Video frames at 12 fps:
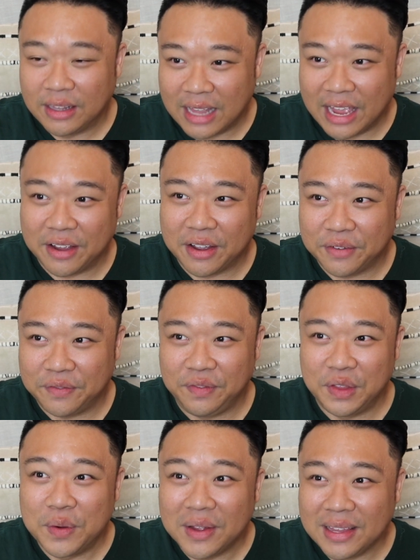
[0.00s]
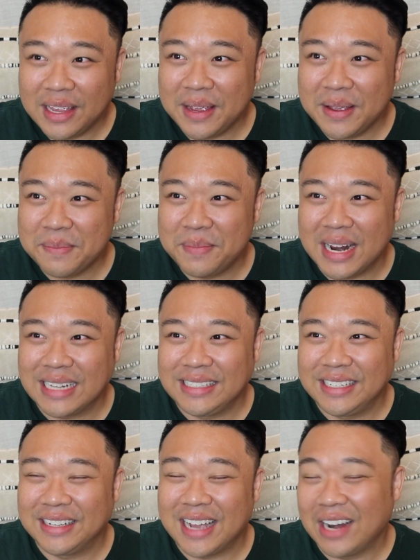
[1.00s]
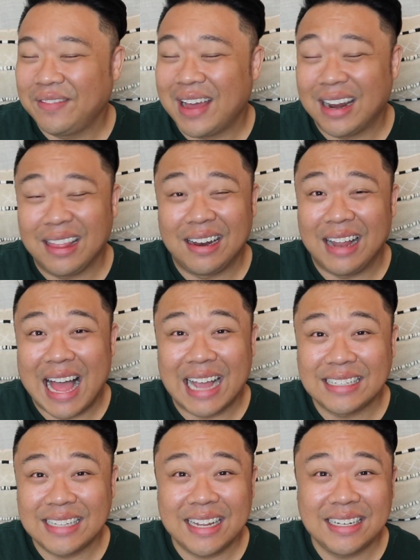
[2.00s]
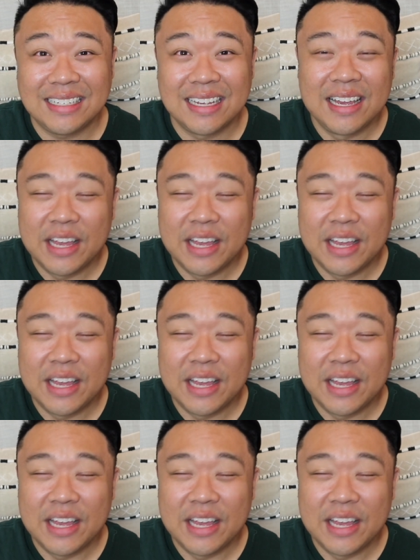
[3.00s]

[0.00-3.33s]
like fluently, but I still kind of had a little accent